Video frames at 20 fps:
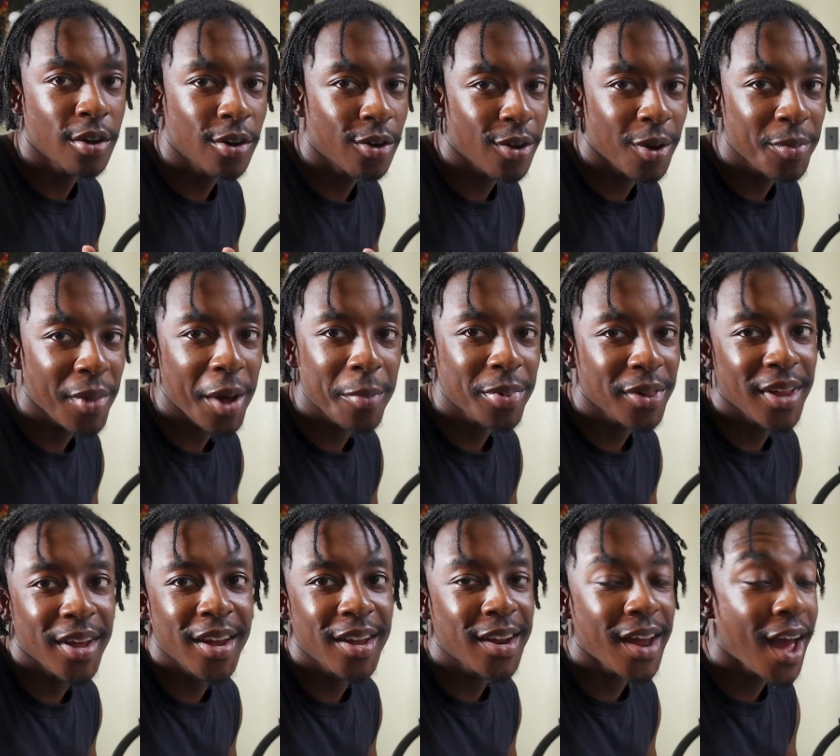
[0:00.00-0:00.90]
no, I'm not
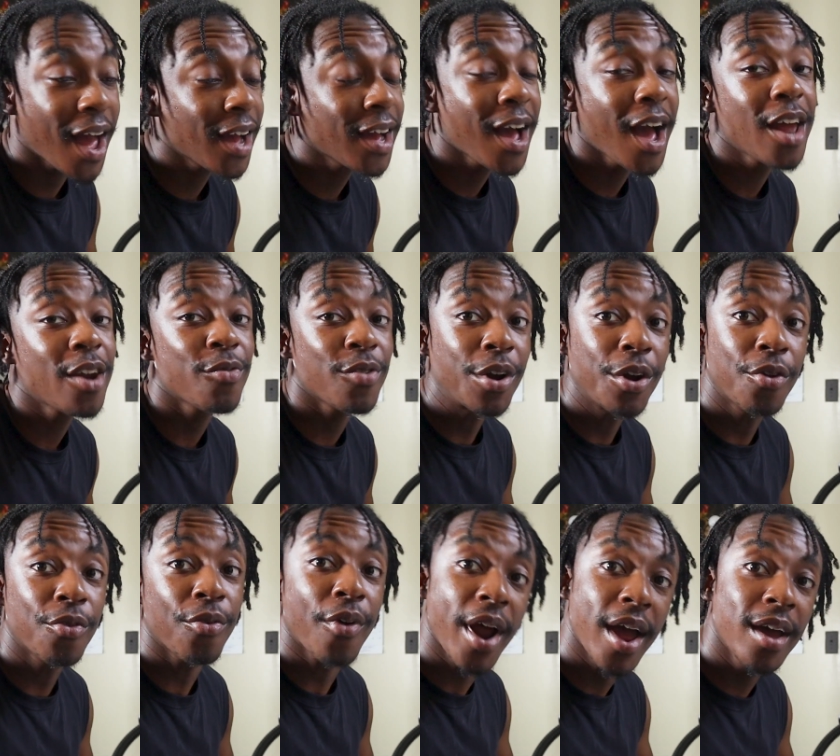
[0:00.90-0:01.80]
playing that. I kind of
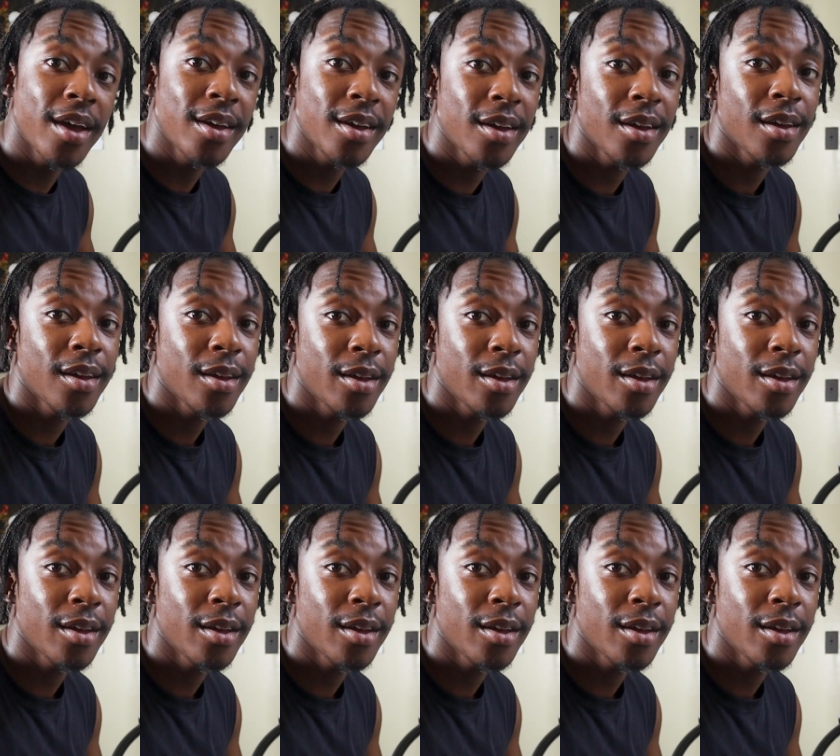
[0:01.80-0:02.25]
regret